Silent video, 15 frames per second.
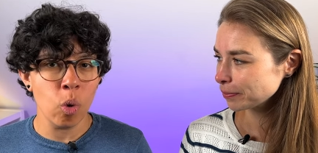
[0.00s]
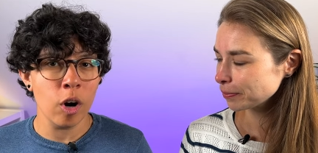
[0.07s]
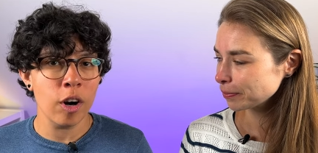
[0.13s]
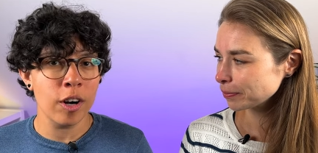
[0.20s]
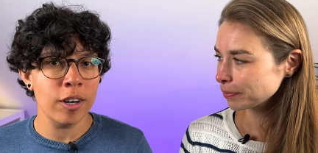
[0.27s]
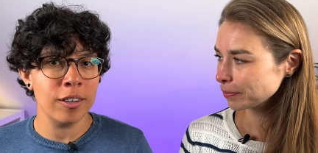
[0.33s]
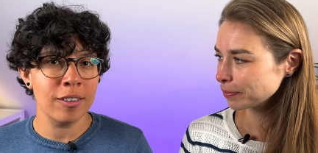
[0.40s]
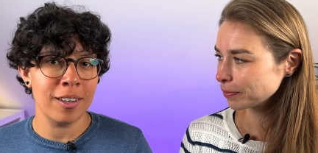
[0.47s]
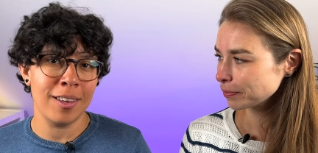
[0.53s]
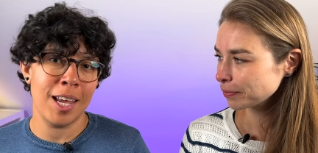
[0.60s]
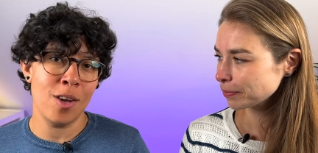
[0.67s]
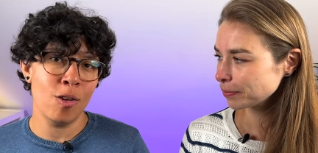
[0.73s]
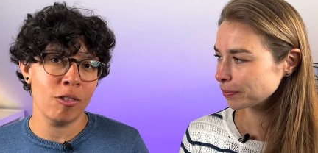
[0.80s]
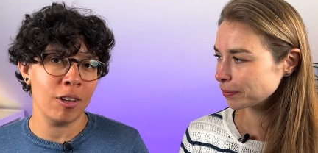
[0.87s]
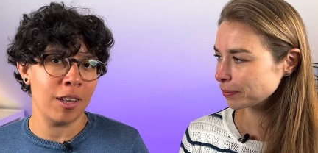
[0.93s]
Speaker 1: words,
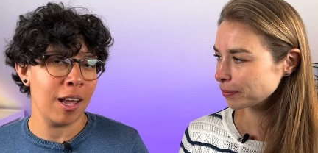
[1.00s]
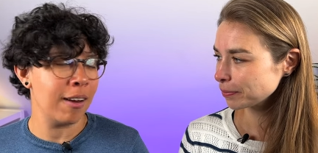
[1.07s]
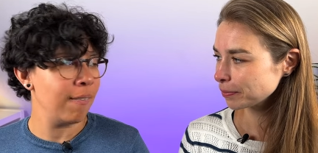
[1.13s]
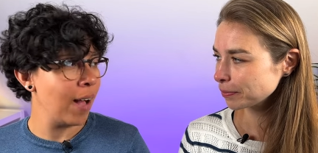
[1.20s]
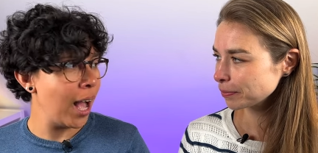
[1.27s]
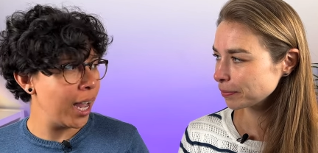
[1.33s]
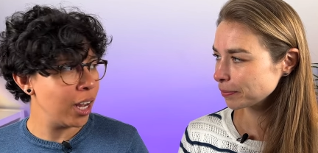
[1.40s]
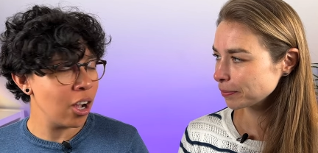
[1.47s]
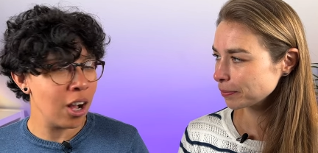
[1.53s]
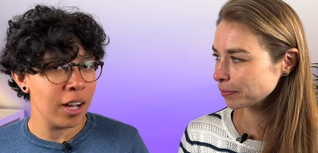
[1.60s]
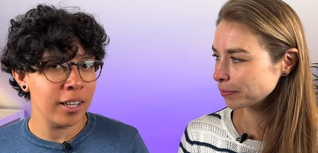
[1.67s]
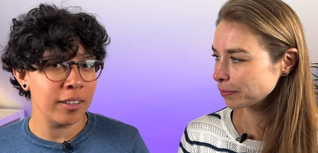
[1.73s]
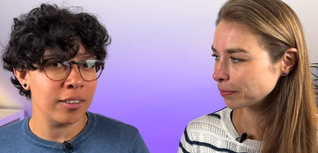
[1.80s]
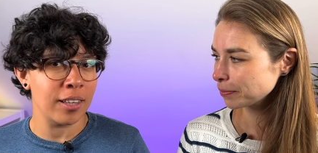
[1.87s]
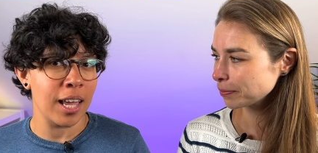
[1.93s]
they use a lot of
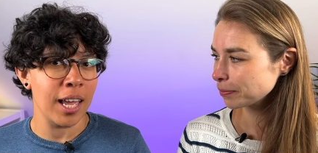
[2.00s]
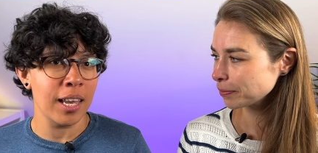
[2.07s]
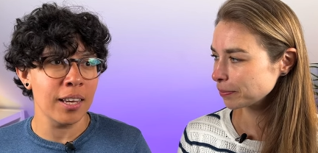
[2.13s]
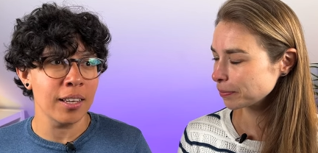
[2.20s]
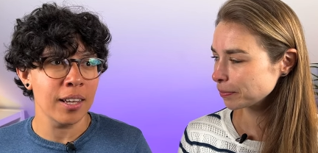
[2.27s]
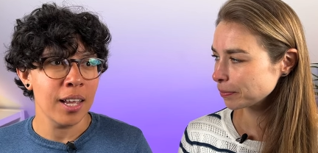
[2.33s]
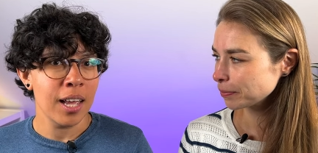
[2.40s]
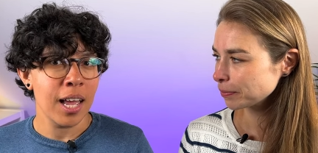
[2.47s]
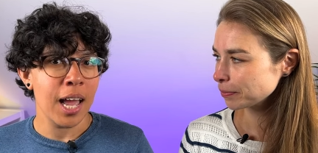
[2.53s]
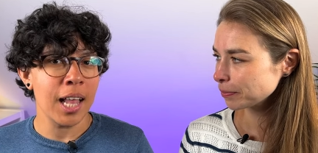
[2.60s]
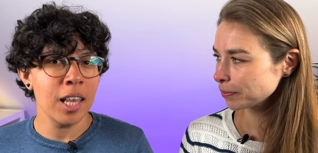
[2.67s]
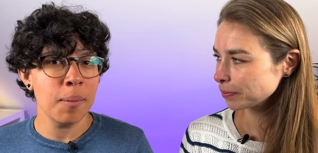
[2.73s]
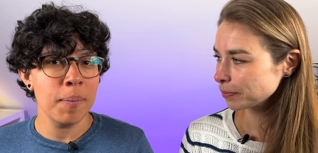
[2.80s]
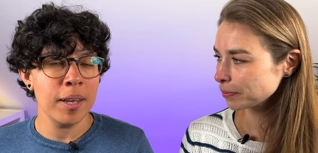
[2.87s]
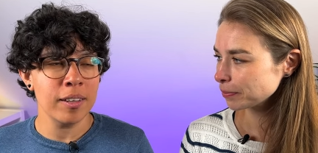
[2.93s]
icons and
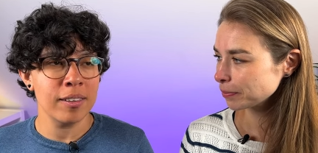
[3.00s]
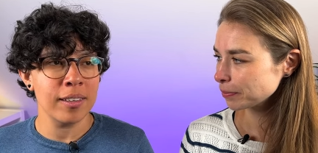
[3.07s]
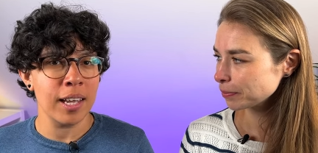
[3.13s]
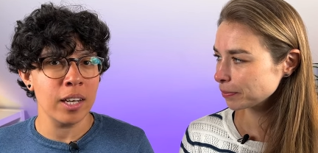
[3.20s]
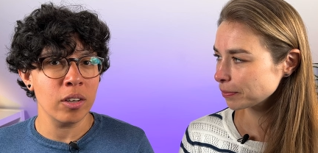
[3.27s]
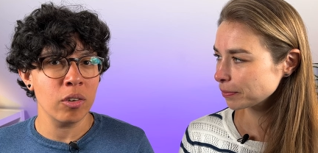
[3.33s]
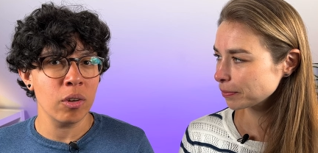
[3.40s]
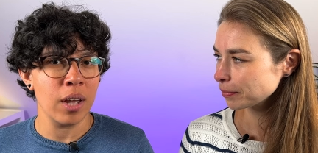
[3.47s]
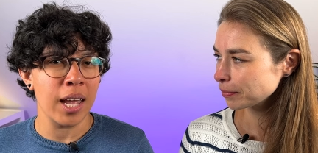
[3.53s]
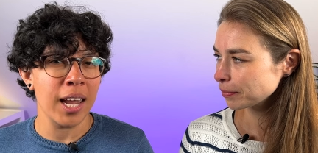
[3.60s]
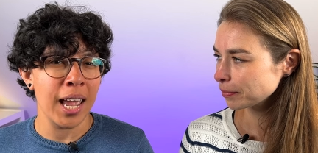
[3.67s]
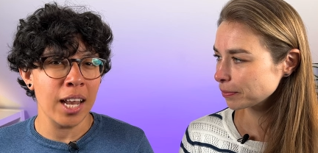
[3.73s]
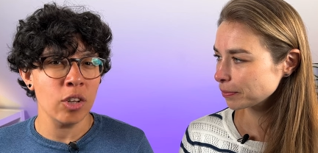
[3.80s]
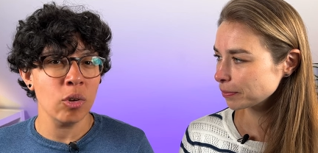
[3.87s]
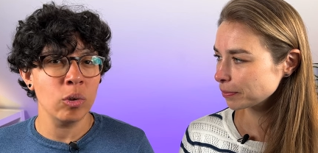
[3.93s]
elements that,
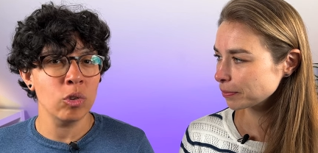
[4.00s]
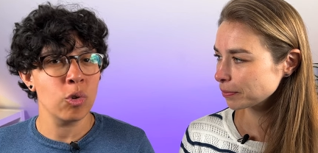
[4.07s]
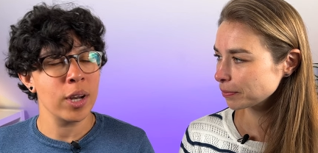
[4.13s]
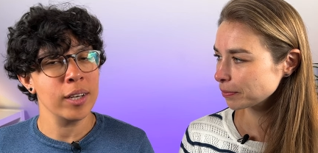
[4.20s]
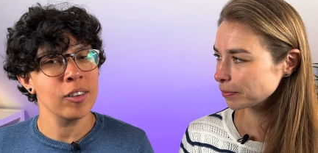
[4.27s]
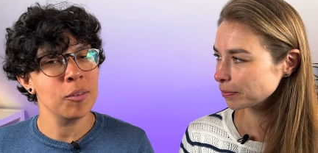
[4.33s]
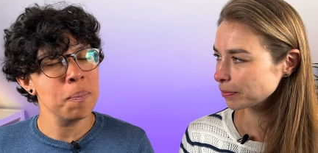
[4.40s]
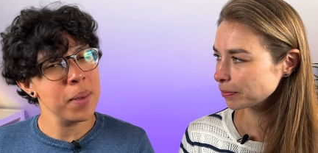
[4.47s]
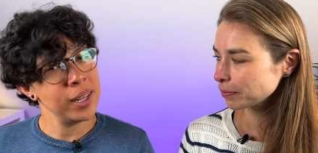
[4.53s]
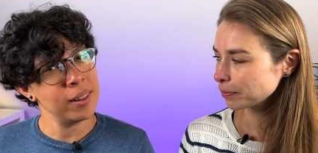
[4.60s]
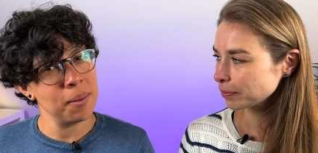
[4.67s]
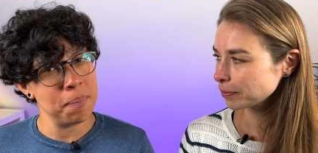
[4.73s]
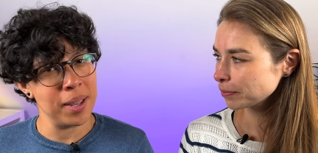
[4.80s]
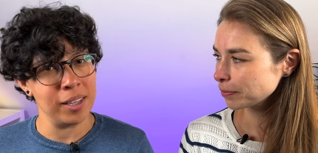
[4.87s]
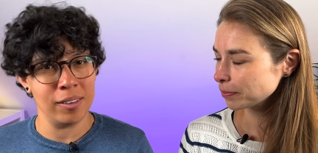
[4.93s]
again, don't
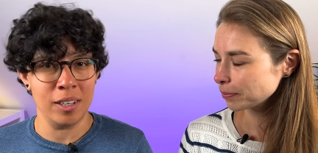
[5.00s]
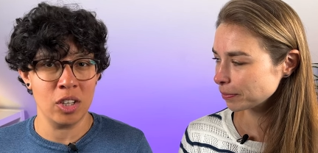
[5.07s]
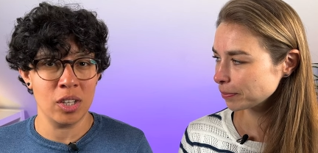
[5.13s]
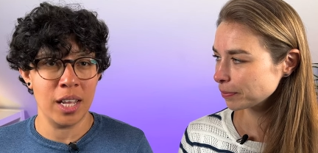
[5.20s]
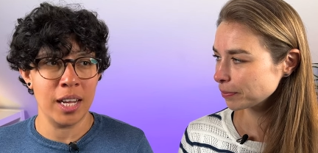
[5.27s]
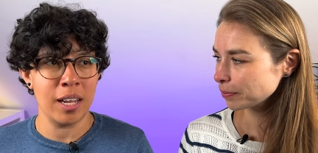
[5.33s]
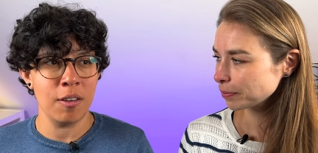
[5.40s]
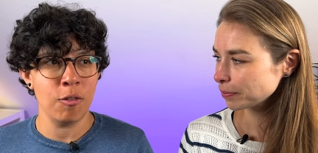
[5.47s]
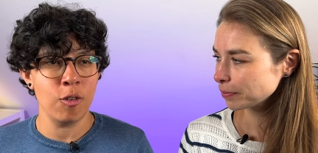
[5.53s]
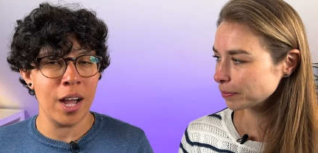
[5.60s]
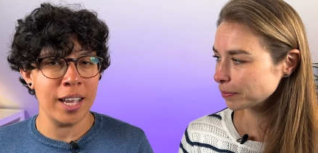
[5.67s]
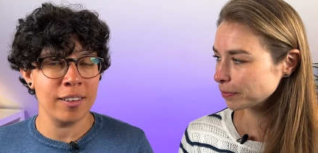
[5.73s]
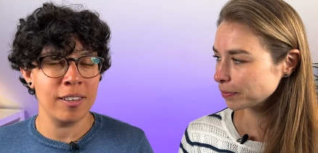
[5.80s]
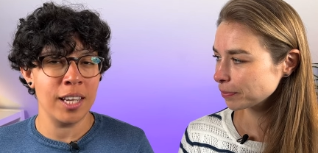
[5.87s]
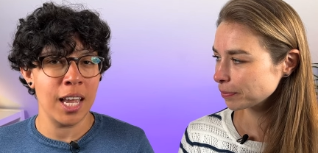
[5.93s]
transmit the message. Like if
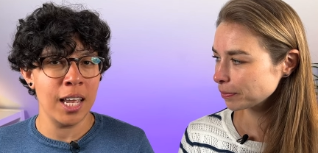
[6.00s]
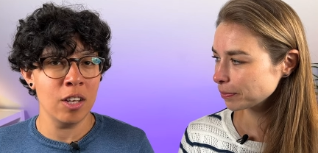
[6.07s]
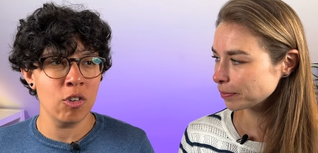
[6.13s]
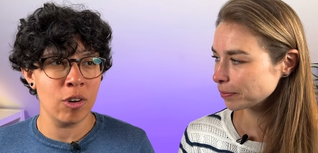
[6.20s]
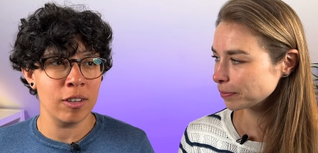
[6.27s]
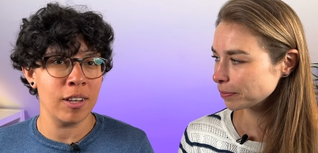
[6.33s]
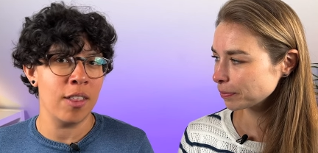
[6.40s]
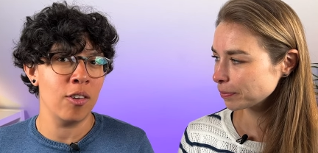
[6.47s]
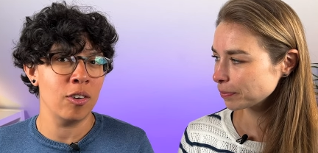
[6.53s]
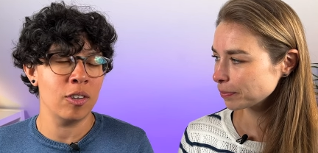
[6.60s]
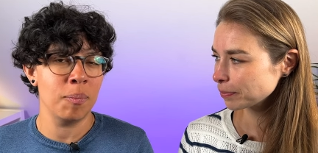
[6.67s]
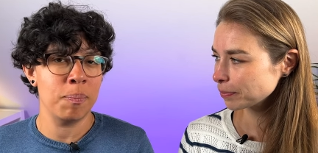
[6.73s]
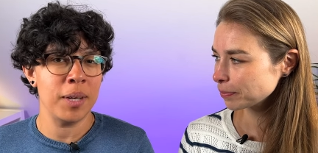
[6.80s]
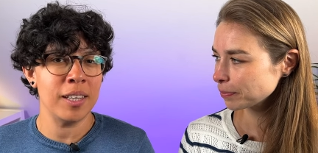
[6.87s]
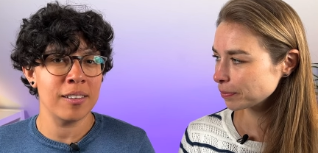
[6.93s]
I see interest and
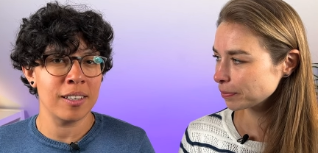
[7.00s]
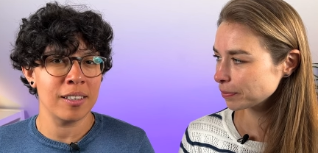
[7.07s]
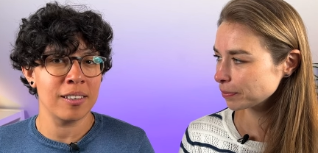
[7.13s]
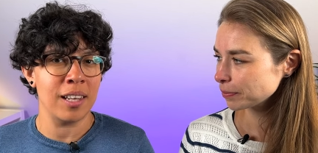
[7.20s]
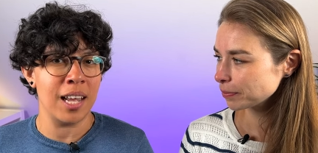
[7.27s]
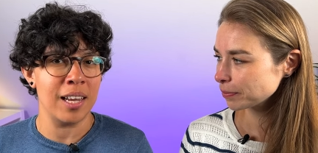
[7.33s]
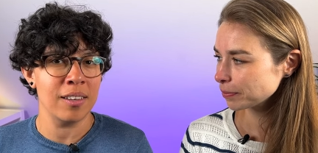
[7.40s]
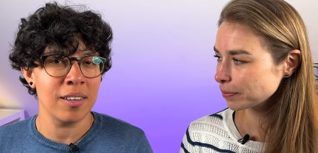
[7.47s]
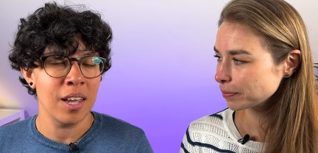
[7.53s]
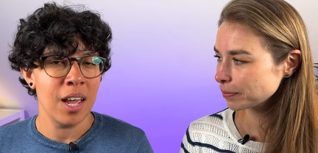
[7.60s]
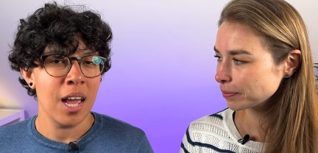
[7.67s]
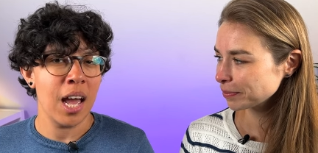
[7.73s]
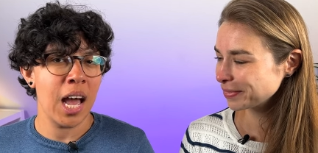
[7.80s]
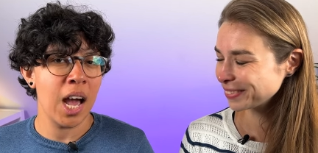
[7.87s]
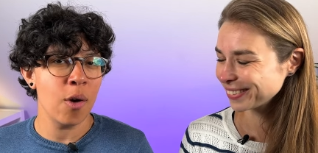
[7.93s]
there's a pizza slice,
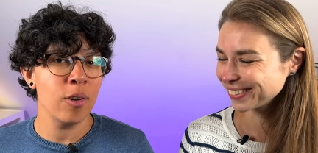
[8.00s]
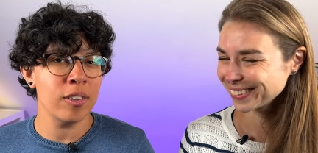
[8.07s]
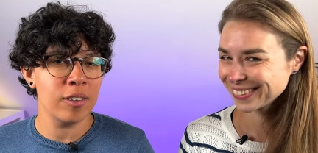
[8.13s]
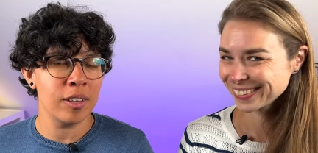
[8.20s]
how is